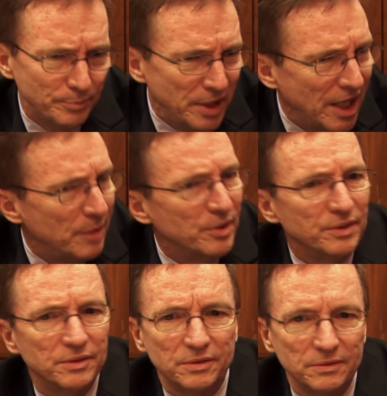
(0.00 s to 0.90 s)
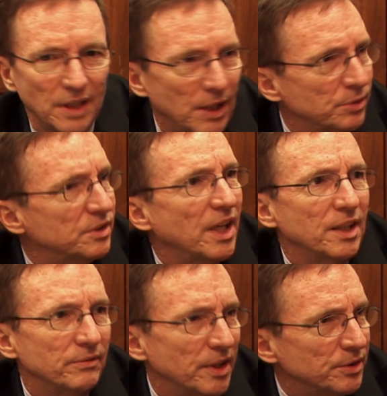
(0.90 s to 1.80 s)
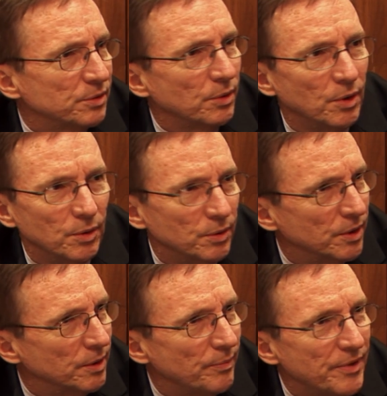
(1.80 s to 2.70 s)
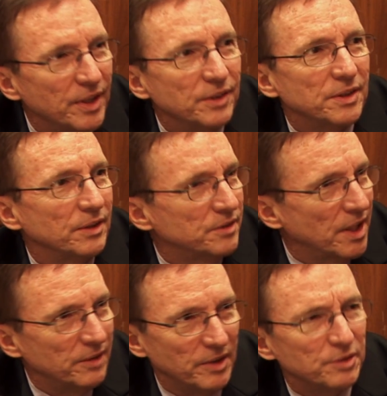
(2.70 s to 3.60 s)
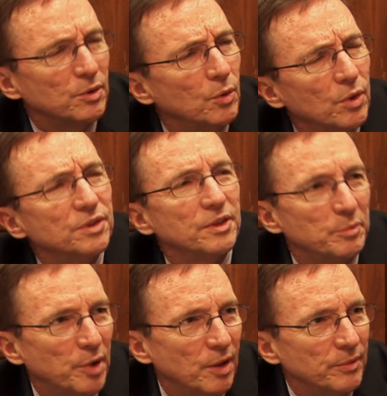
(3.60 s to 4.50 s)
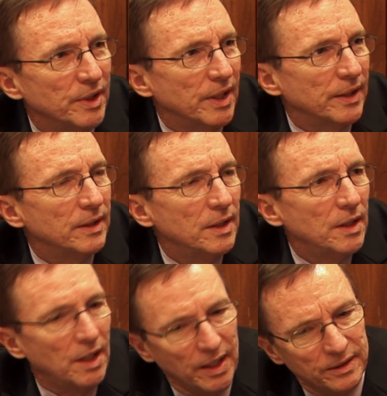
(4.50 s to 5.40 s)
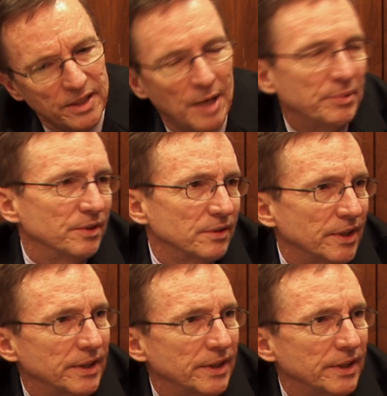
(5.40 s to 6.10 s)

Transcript: payments outside of escrow or things outside of escrow? Where's the department on topics like